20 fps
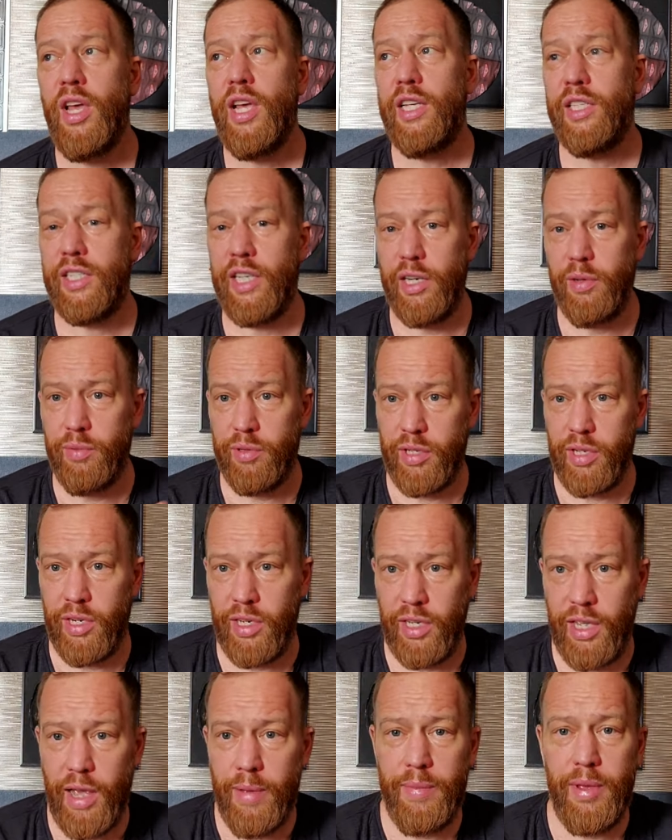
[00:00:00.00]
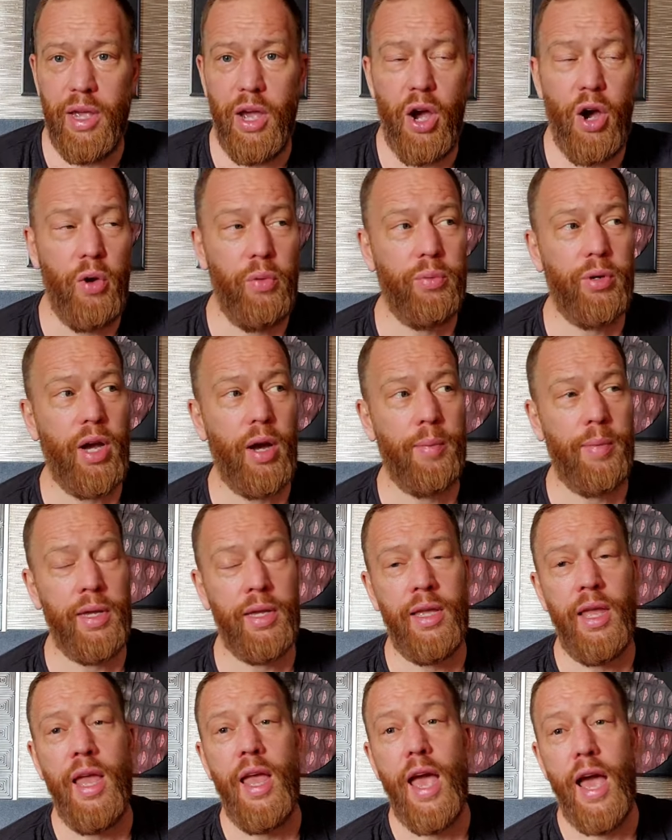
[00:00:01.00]
He said he was going to get me a
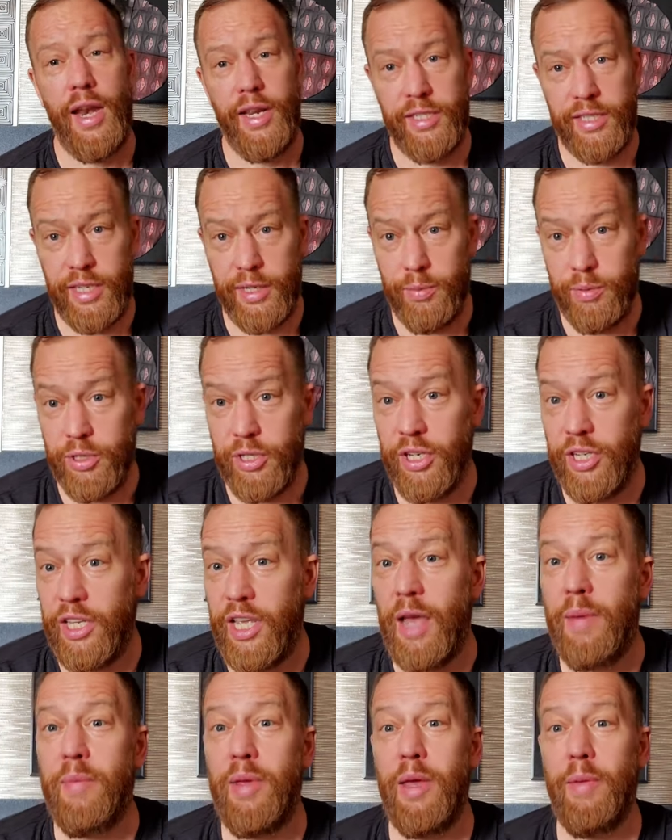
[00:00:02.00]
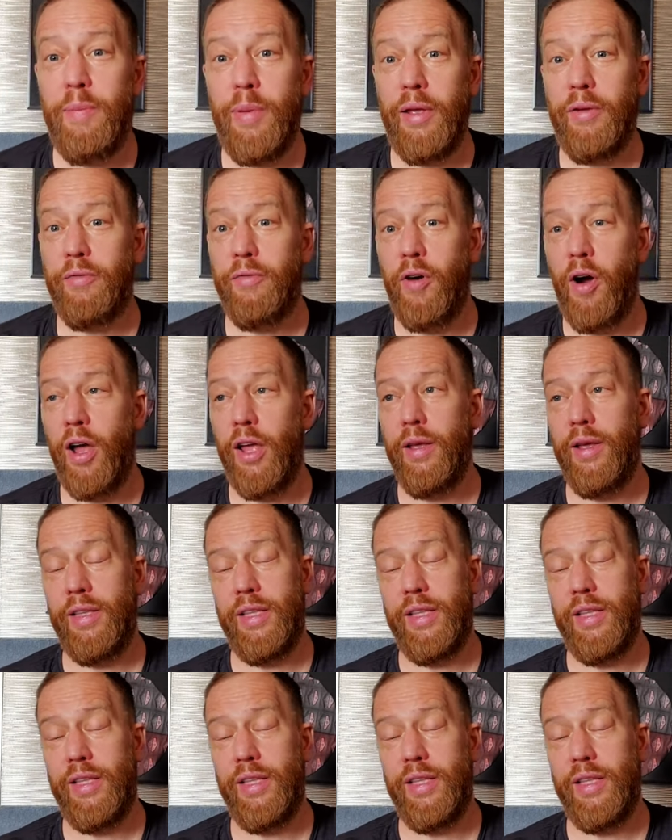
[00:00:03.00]
homecoming and he said he was going to get me a big fight.